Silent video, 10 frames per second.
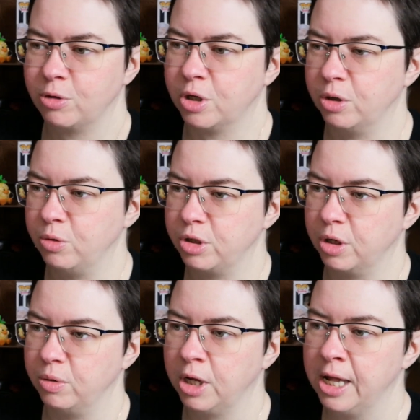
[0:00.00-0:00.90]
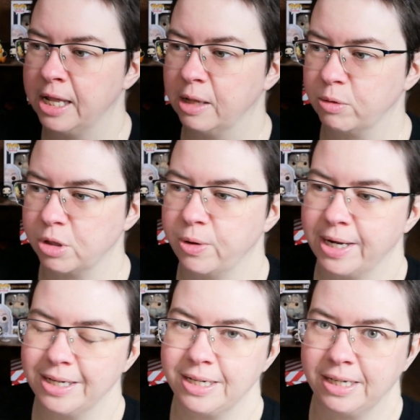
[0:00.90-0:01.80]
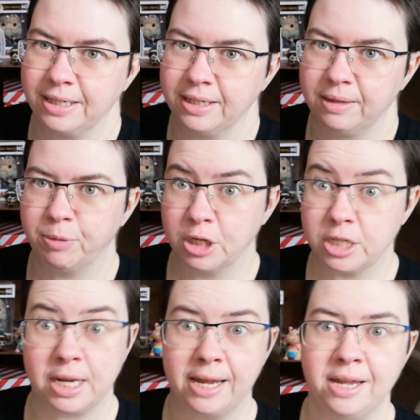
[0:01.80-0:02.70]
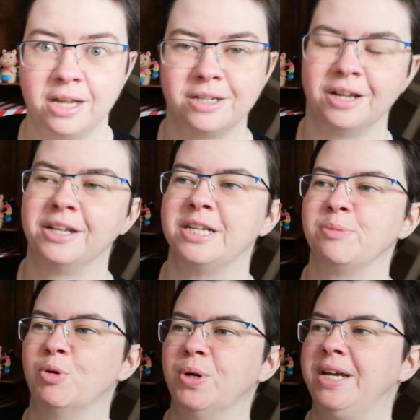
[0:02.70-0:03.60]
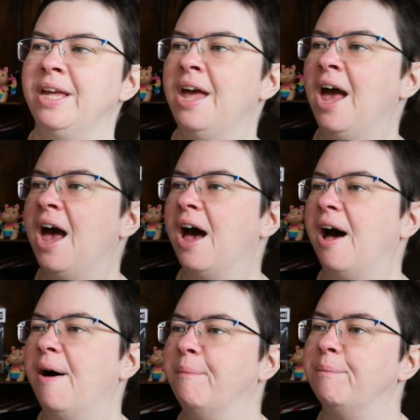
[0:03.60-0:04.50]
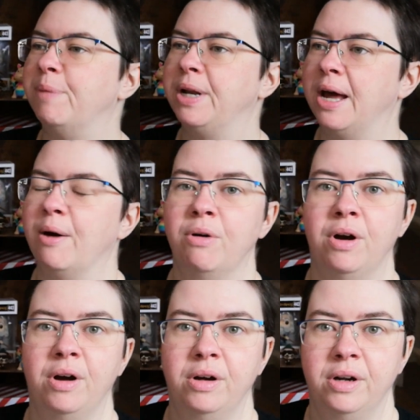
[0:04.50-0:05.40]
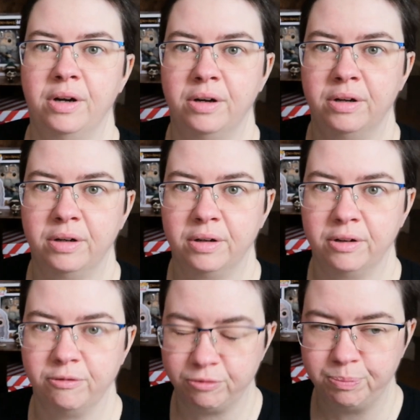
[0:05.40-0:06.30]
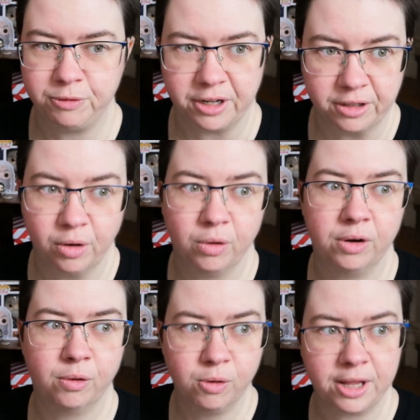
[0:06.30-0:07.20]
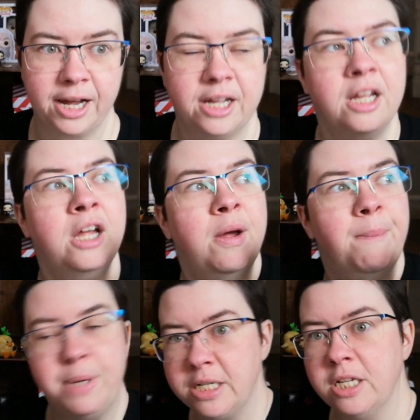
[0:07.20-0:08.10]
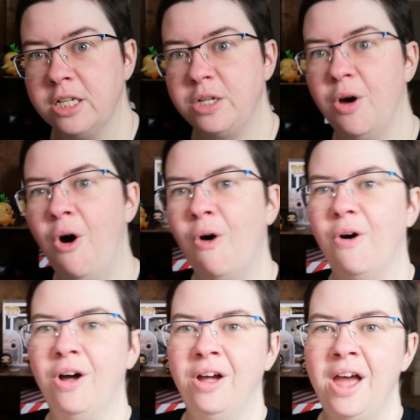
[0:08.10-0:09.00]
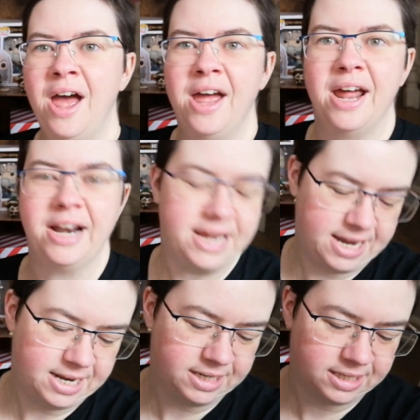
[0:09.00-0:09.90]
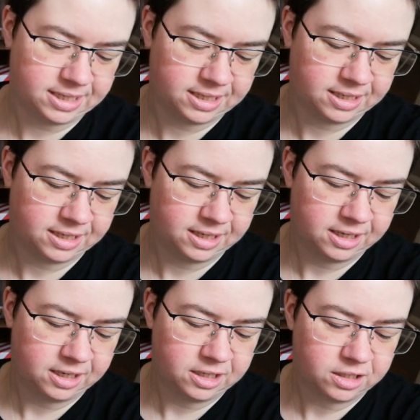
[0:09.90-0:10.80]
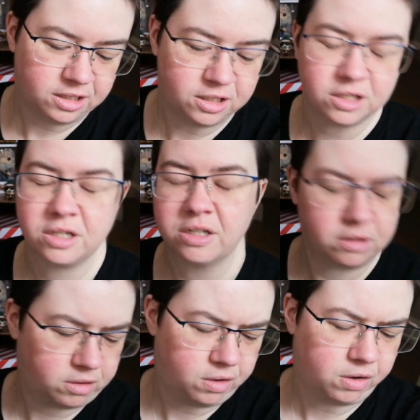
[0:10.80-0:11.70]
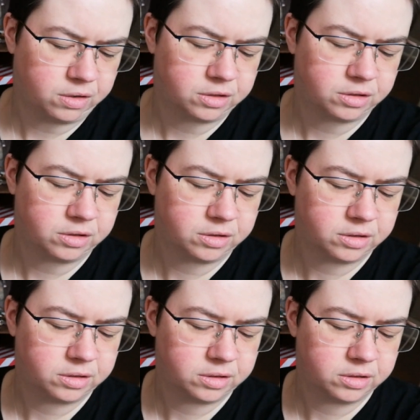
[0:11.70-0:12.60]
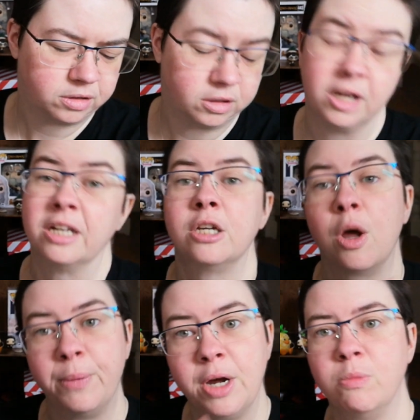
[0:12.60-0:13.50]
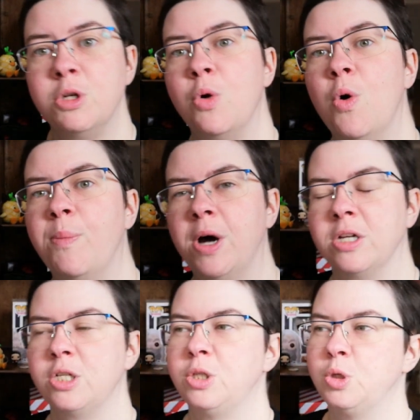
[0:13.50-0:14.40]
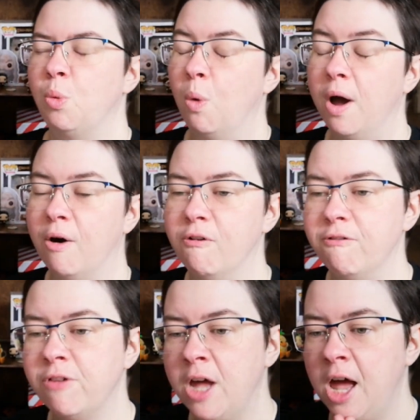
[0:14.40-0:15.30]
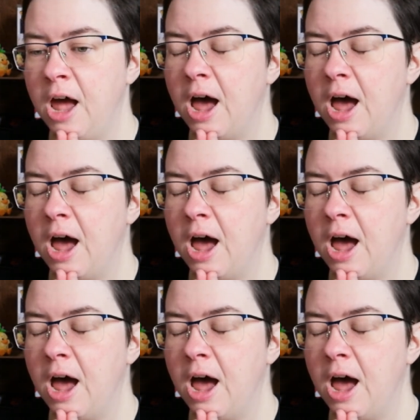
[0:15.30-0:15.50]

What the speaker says: outro, so there was no editing per se done this morning. But now I've done all that, been to the store, and it is just gone, it's coming up to 12:15,